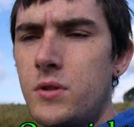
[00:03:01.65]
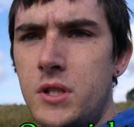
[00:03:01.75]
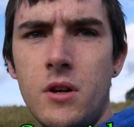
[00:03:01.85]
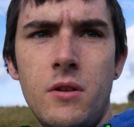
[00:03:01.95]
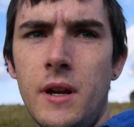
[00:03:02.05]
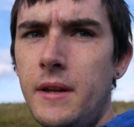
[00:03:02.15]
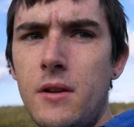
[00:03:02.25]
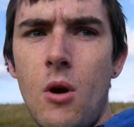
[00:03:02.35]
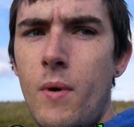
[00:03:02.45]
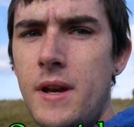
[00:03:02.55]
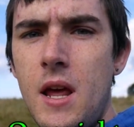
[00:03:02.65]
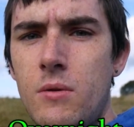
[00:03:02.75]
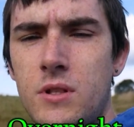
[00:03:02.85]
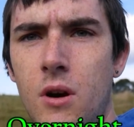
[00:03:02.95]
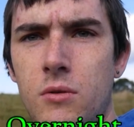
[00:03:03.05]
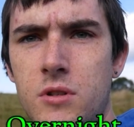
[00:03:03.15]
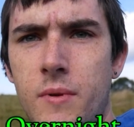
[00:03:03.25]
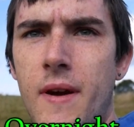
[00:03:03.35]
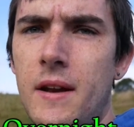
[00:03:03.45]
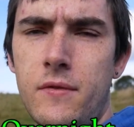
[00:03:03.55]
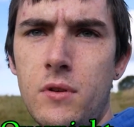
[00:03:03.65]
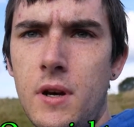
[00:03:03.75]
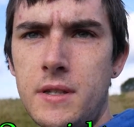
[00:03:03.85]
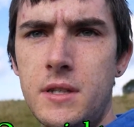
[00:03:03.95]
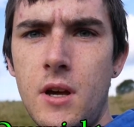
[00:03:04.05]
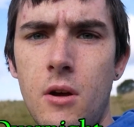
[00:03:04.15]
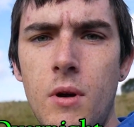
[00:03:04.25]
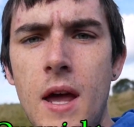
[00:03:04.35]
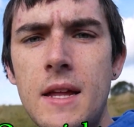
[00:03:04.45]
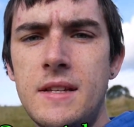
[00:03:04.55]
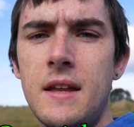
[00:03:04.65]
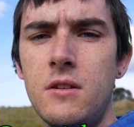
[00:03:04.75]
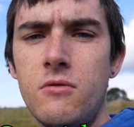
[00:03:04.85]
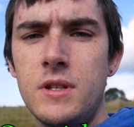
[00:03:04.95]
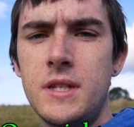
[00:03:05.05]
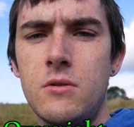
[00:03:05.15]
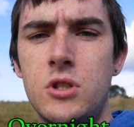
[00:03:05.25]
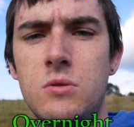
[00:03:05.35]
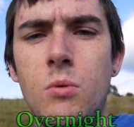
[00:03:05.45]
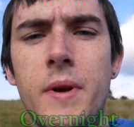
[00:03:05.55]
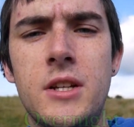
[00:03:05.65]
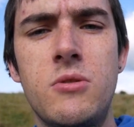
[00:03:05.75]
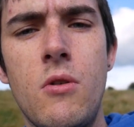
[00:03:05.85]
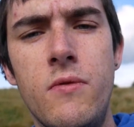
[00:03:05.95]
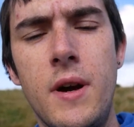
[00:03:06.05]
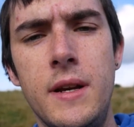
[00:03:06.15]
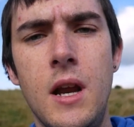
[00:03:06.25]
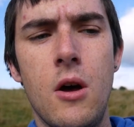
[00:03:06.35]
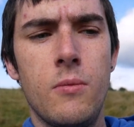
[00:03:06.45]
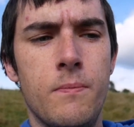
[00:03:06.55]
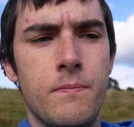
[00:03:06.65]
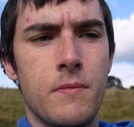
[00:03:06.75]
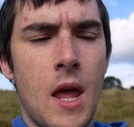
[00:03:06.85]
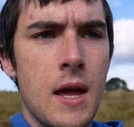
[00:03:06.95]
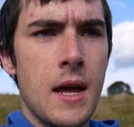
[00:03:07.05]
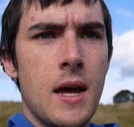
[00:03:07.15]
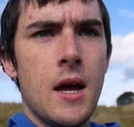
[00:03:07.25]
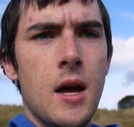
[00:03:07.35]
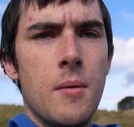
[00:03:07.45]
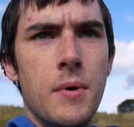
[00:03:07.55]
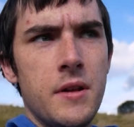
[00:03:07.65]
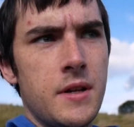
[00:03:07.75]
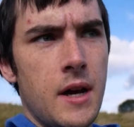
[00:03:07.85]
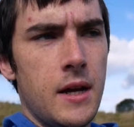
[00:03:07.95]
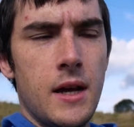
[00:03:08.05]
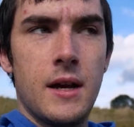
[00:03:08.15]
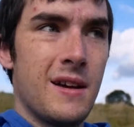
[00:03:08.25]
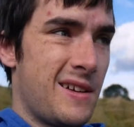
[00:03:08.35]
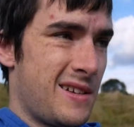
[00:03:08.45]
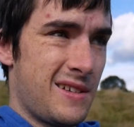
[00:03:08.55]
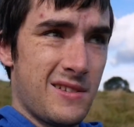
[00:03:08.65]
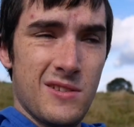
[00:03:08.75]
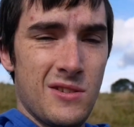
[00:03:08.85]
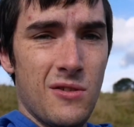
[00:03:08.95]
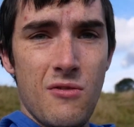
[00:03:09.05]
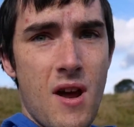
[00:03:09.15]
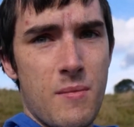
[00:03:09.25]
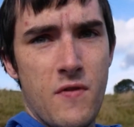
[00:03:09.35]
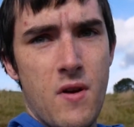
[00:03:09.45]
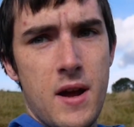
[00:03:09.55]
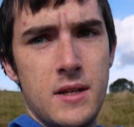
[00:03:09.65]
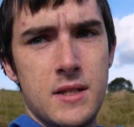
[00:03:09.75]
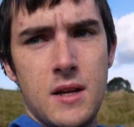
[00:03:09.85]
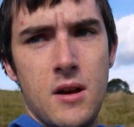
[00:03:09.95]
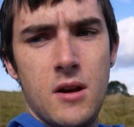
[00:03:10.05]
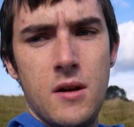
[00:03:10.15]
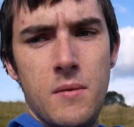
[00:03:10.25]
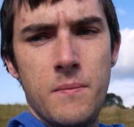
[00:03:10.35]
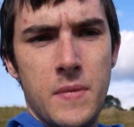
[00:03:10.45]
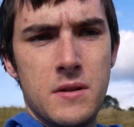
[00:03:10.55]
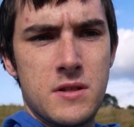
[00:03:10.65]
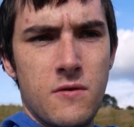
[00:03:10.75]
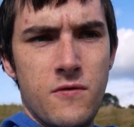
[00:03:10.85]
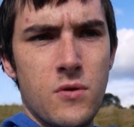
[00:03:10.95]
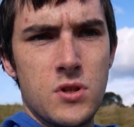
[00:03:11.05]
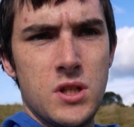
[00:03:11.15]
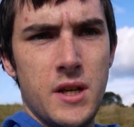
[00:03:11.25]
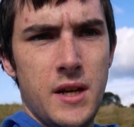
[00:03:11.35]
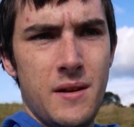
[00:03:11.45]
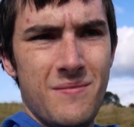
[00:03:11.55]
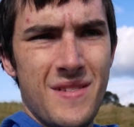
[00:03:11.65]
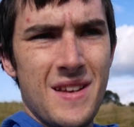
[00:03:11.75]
certainly nowhere near as cold as we've had a few nights ago. 10 degrees Celsius will be at your overnight low. Monday doesn't look great, I'm afraid. It's unfortunately,